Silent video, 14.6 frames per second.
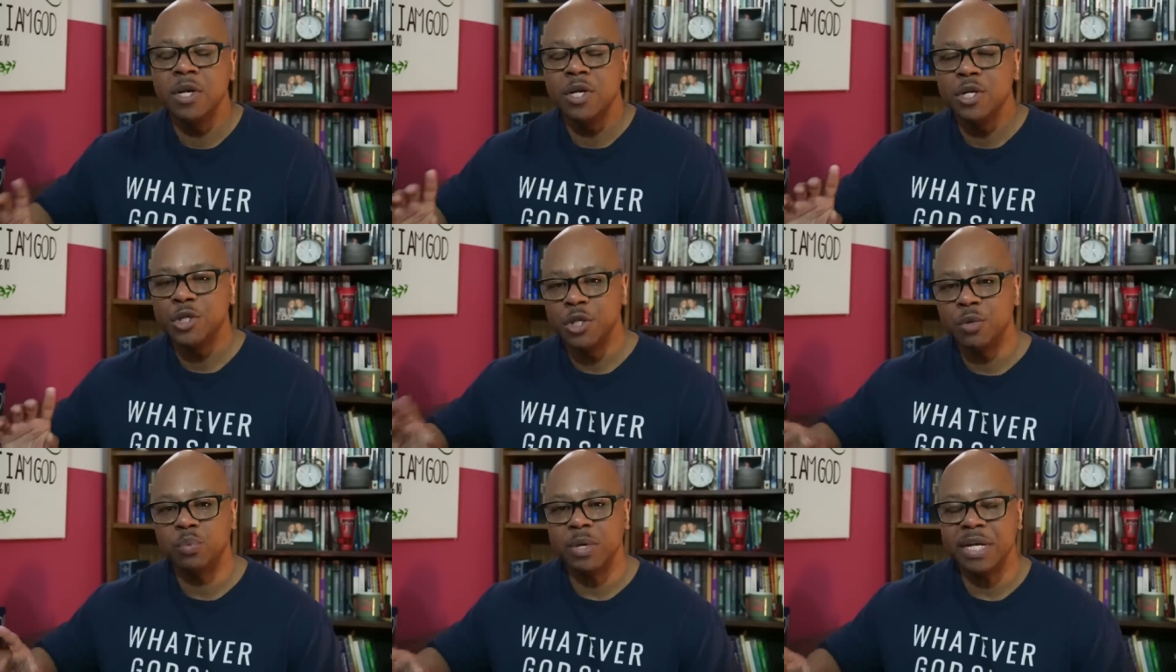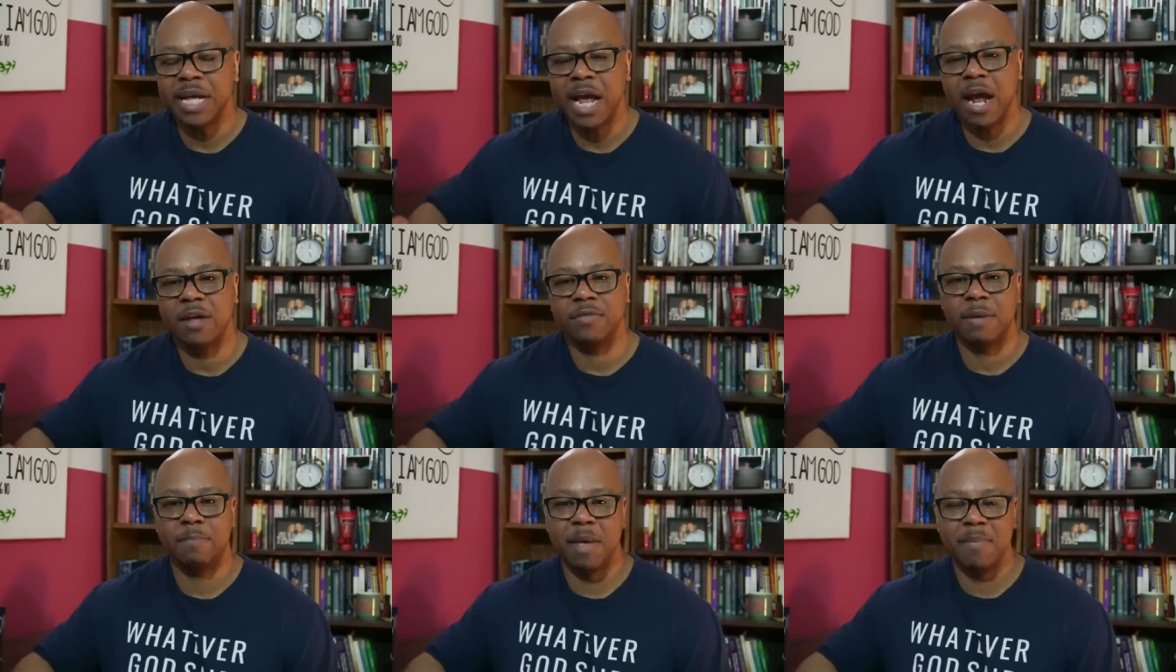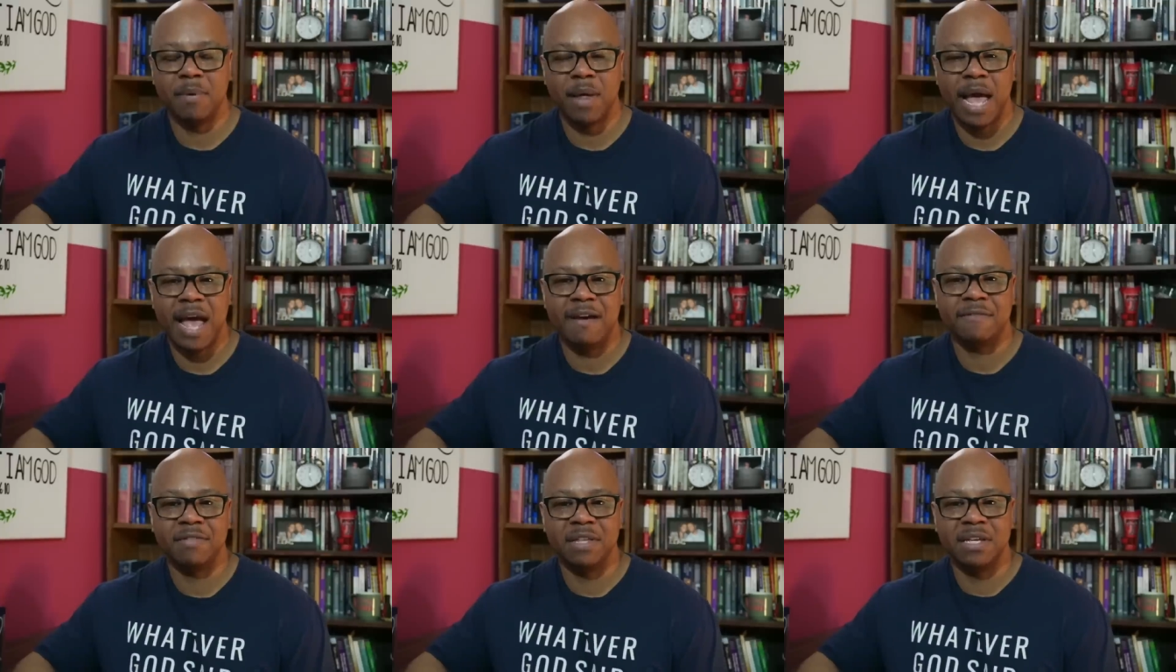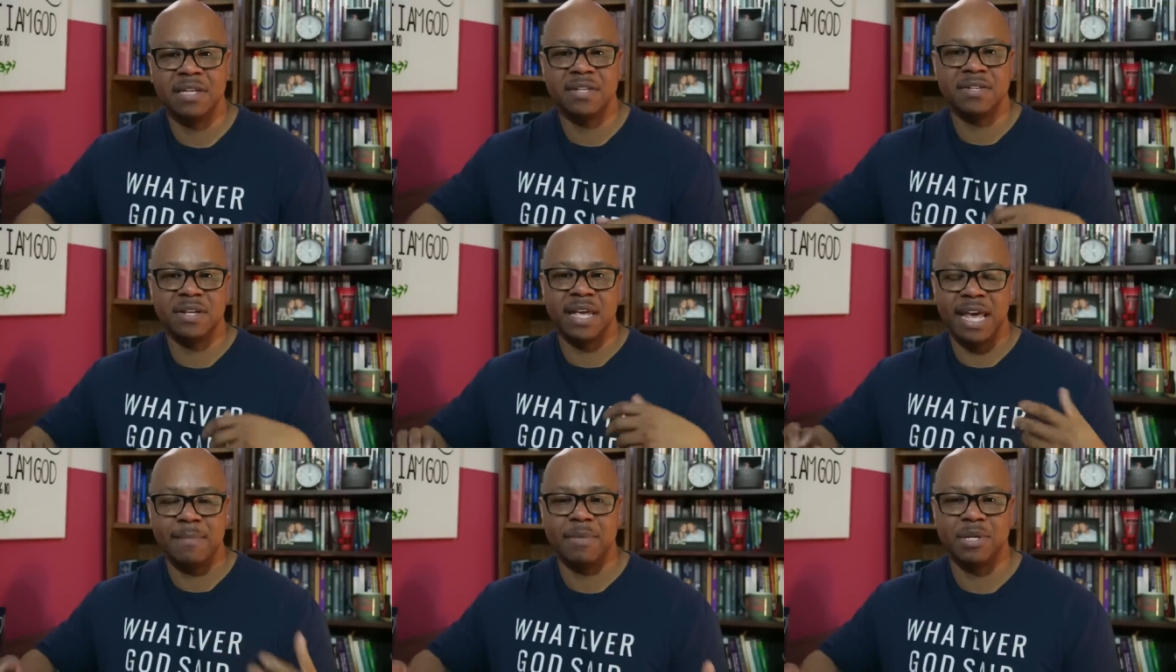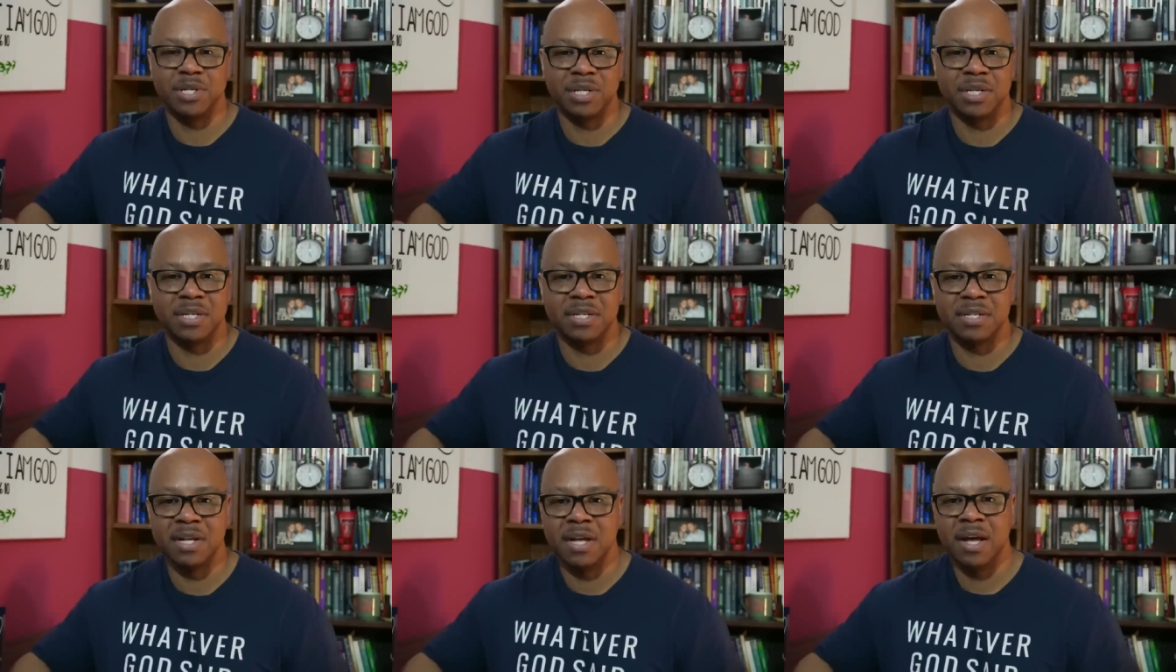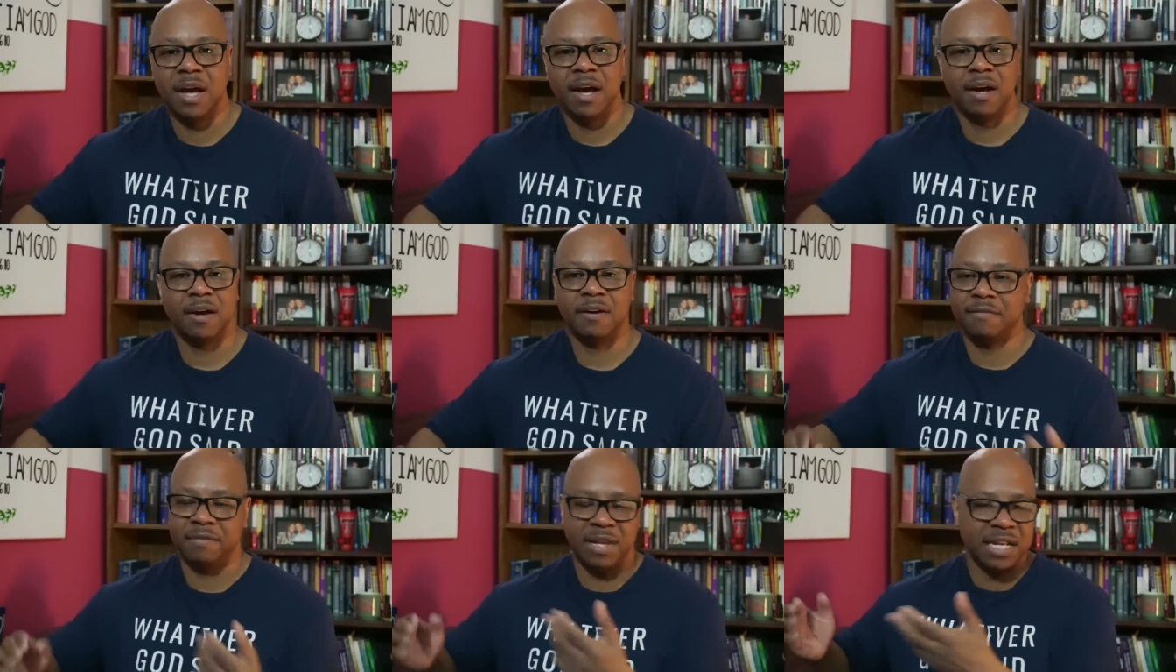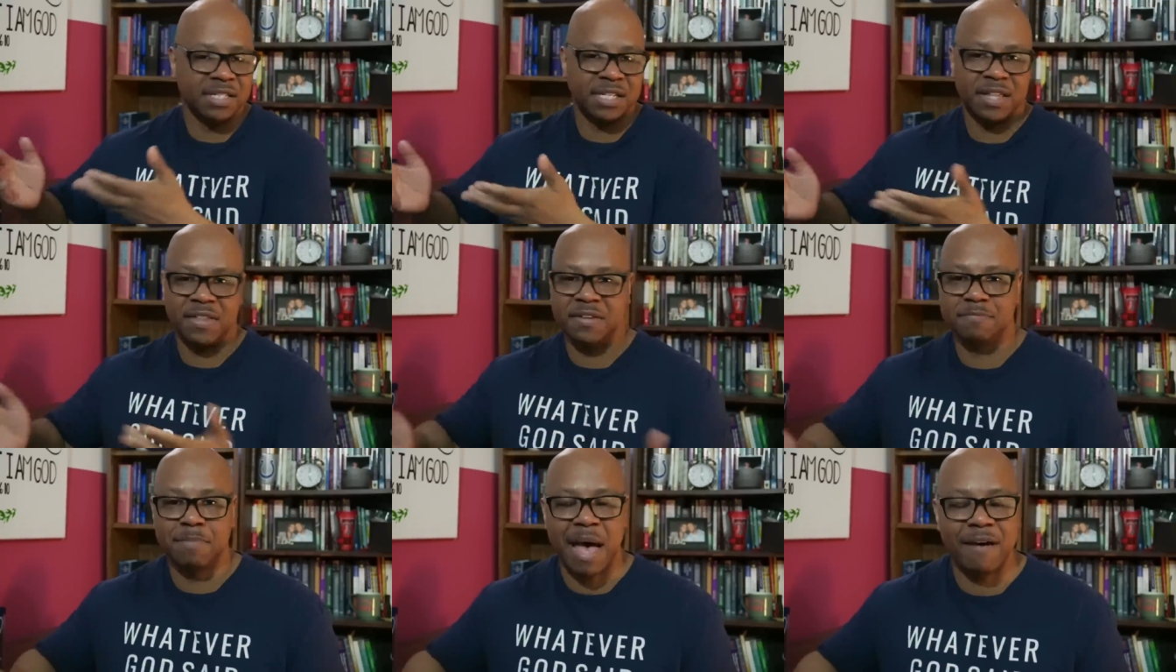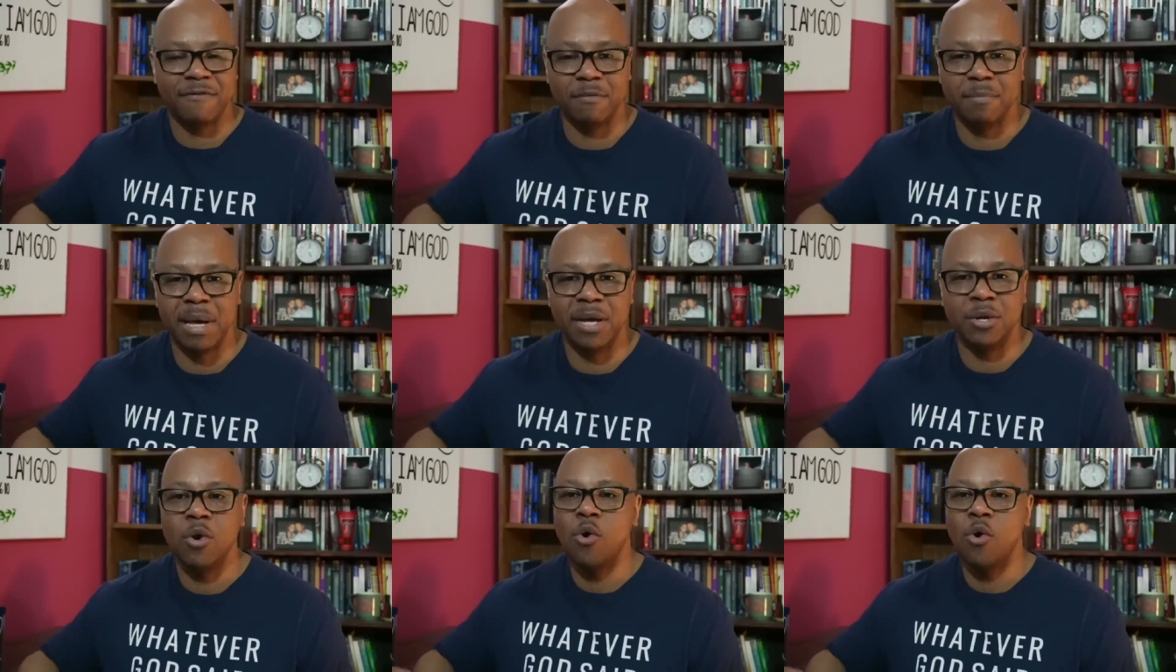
Should we care that people have these images of, let's say, this Baphomet